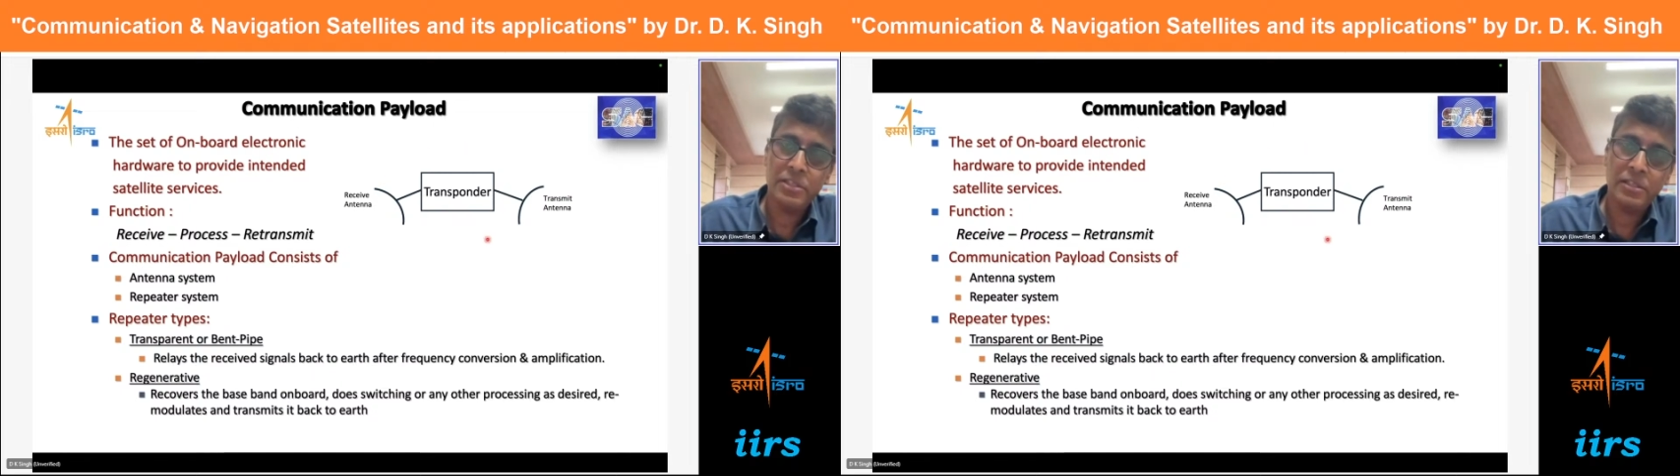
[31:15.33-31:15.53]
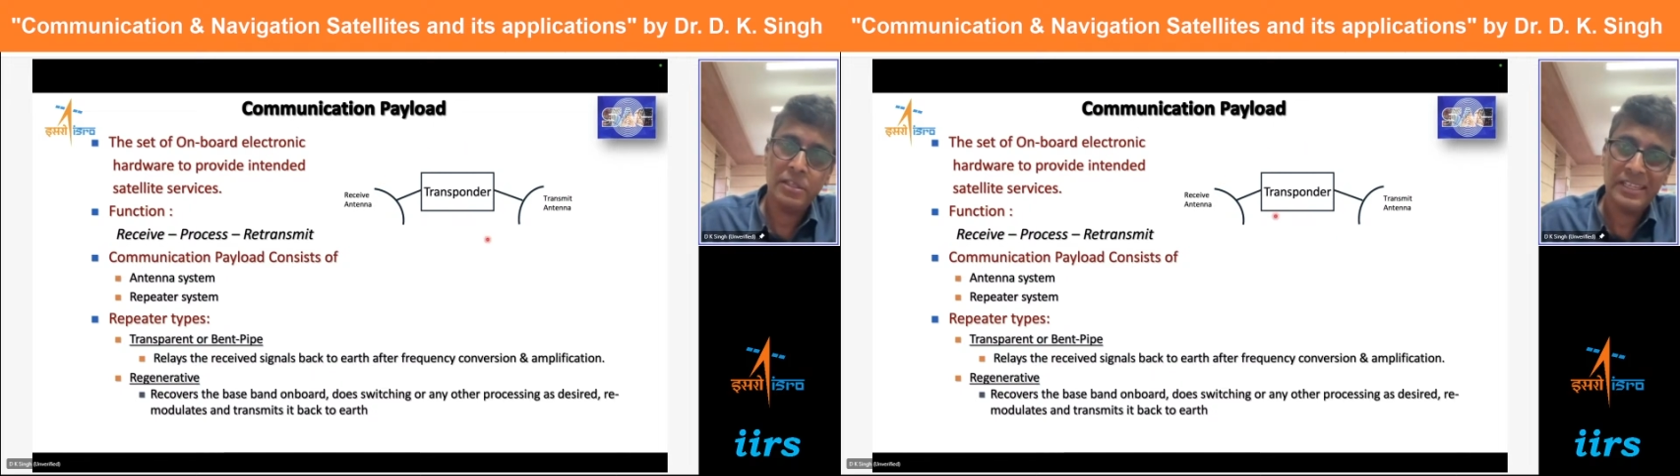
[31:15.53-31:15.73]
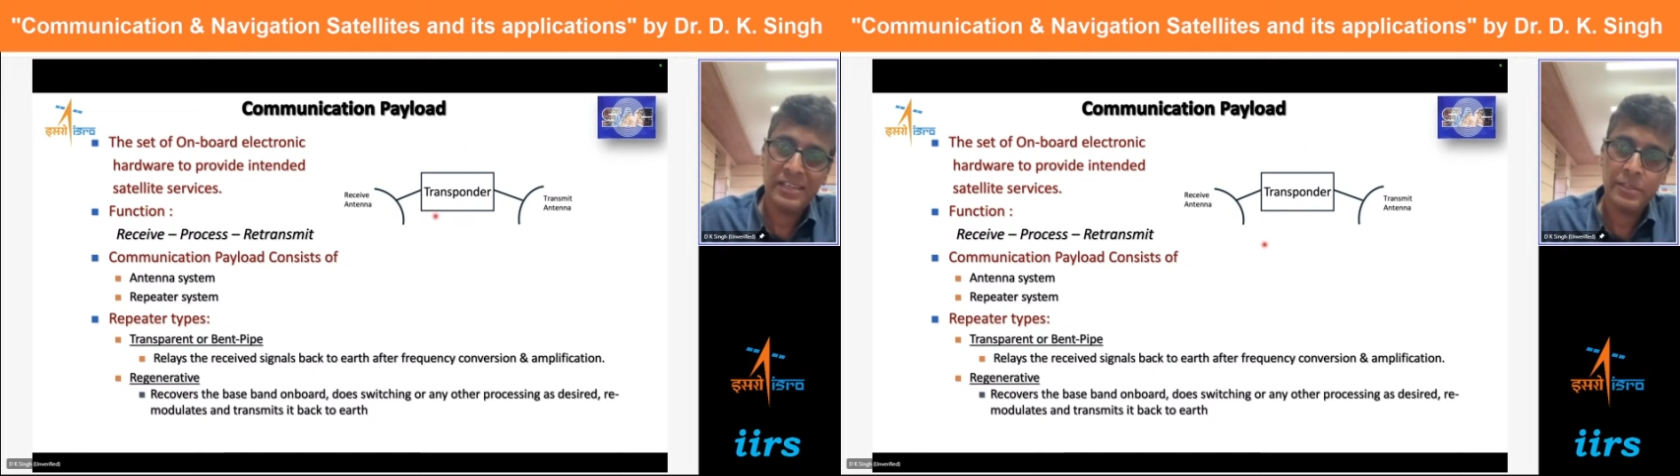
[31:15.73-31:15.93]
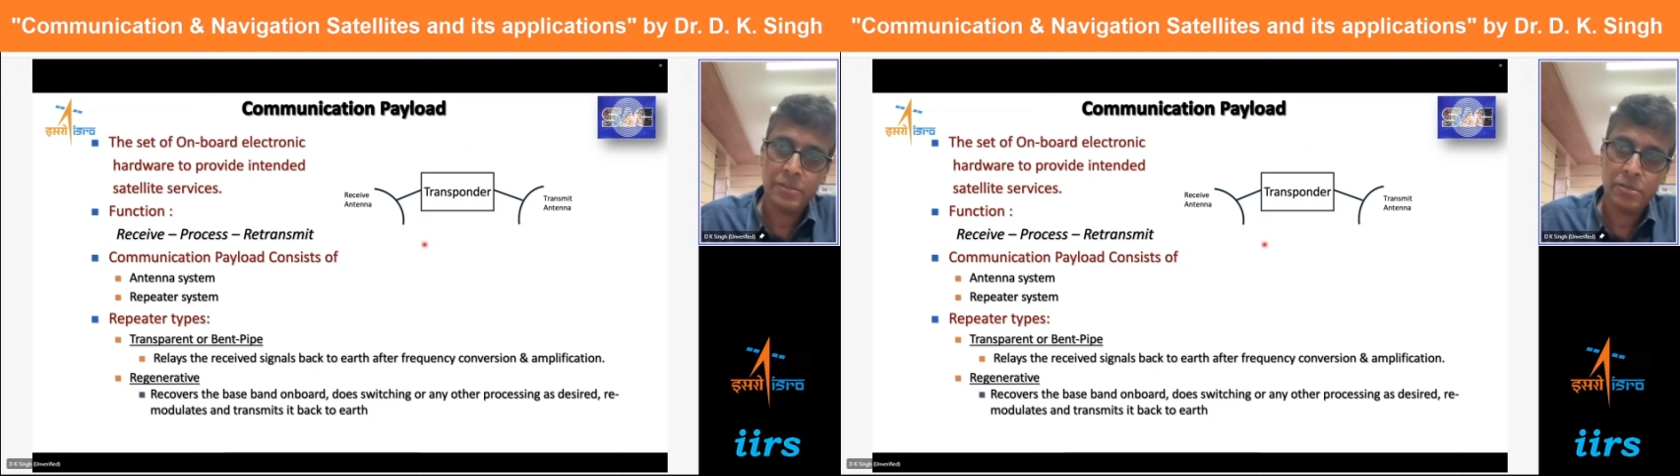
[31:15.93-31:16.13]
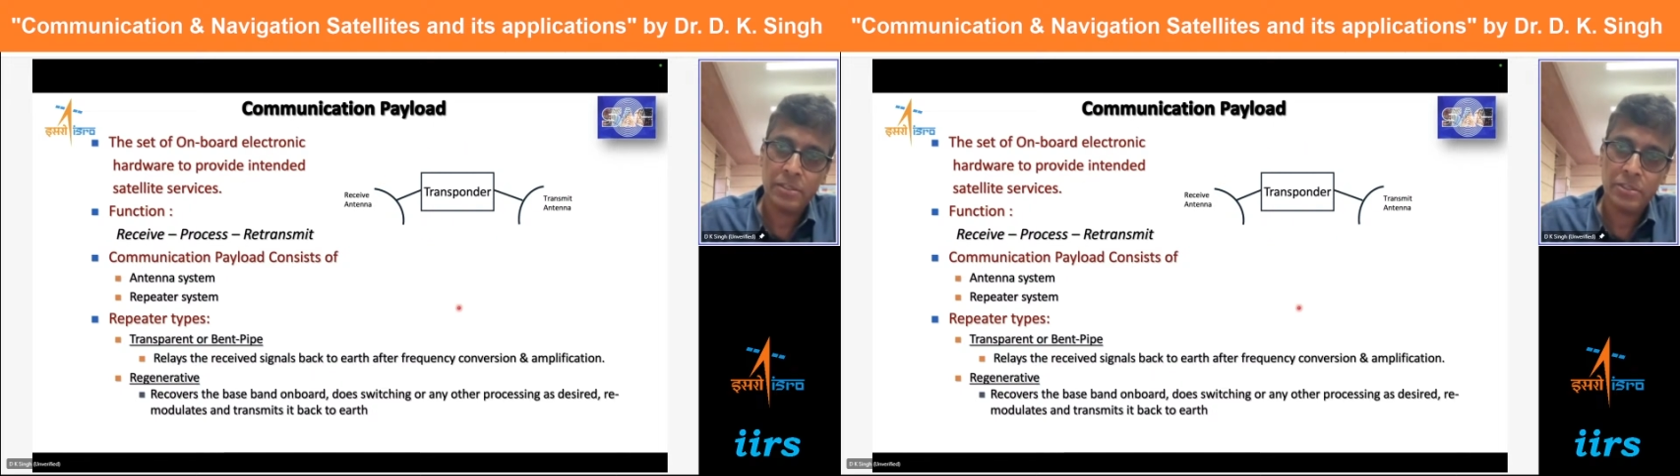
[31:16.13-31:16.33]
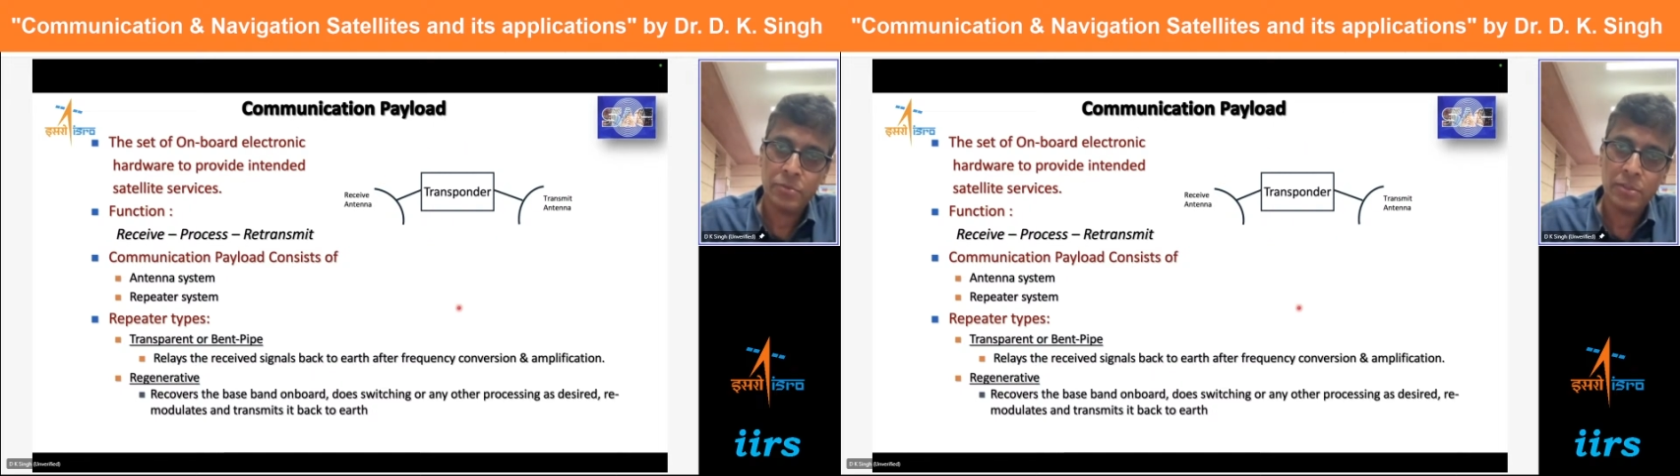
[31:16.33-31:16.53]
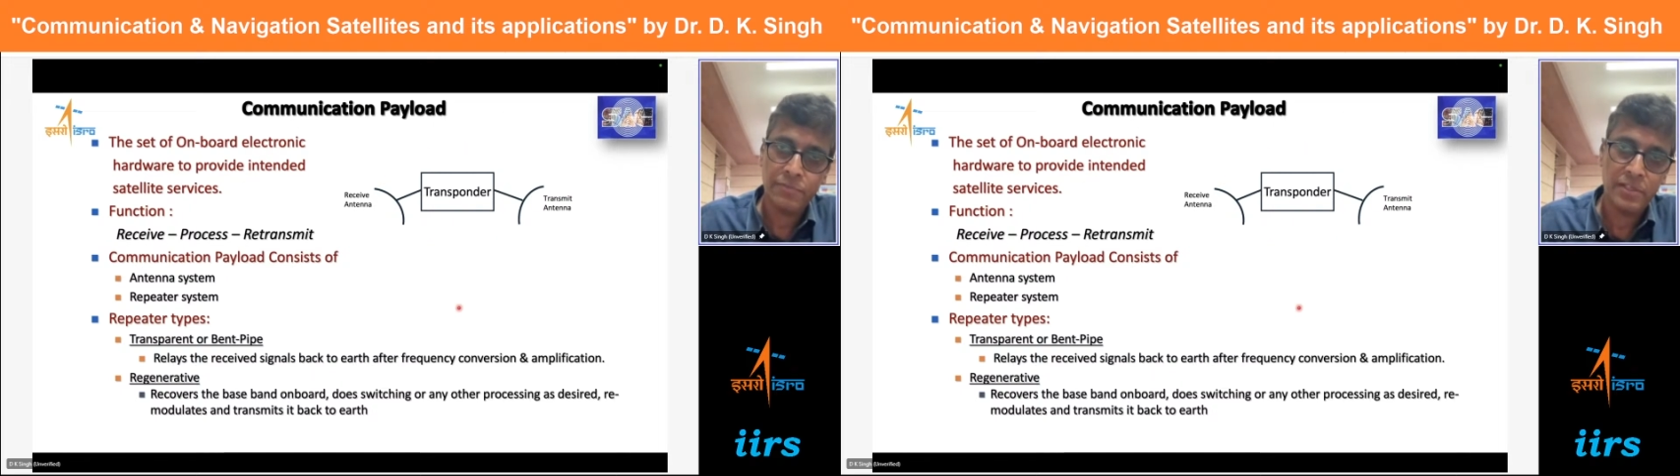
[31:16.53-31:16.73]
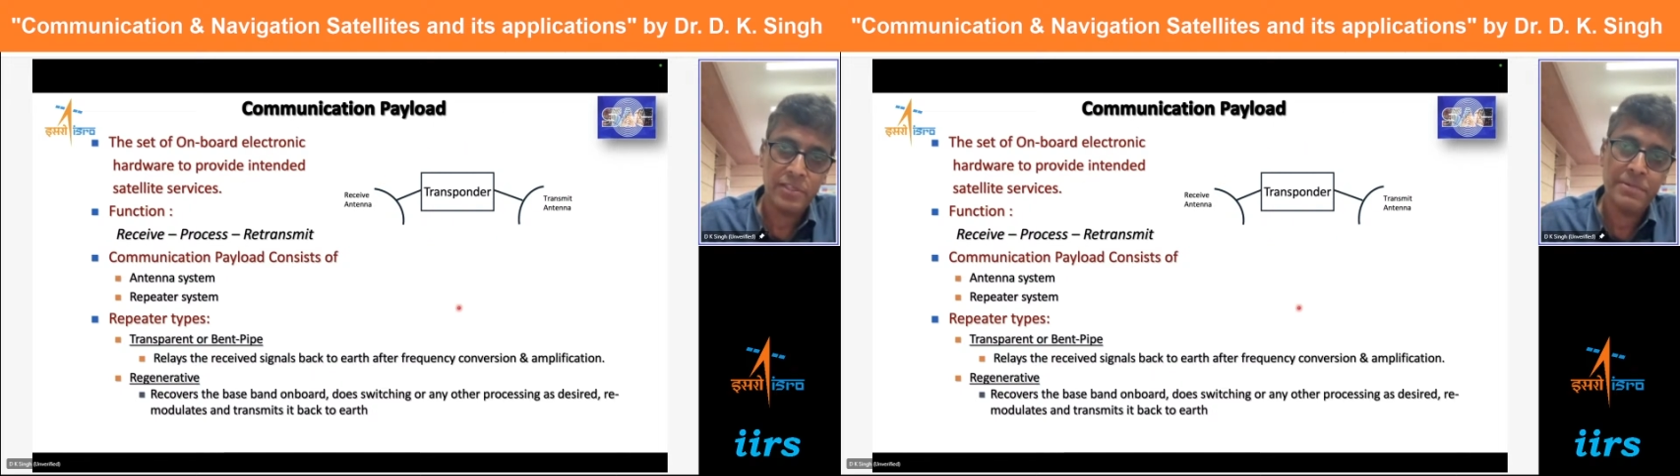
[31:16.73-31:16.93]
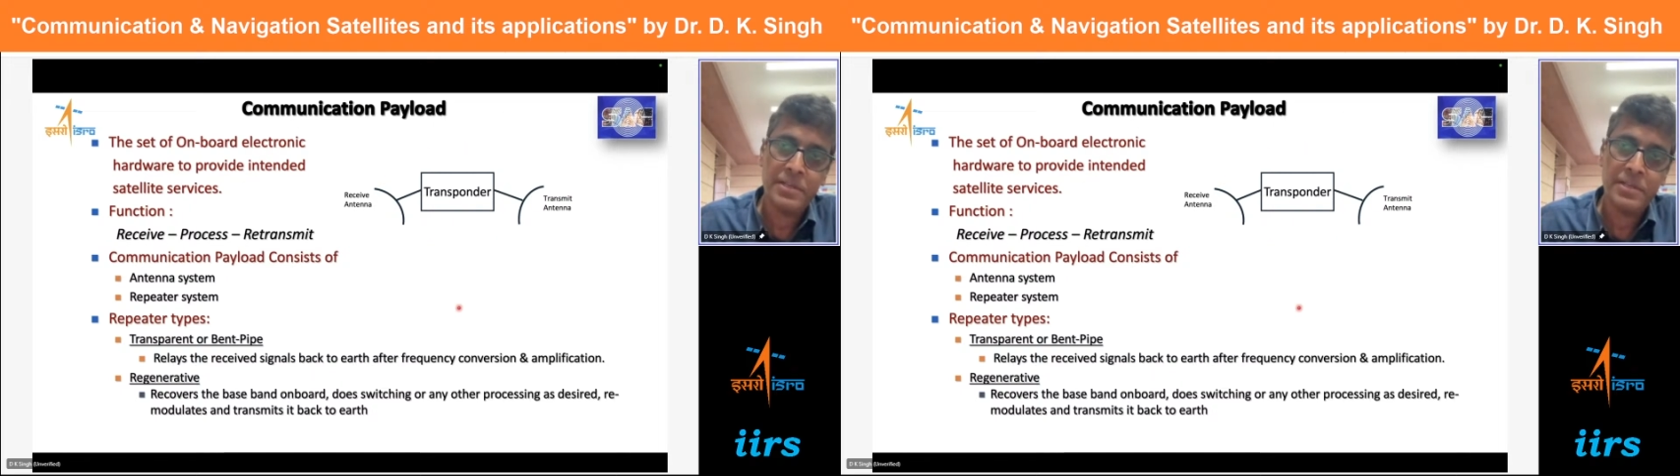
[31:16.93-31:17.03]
electronics to the free space,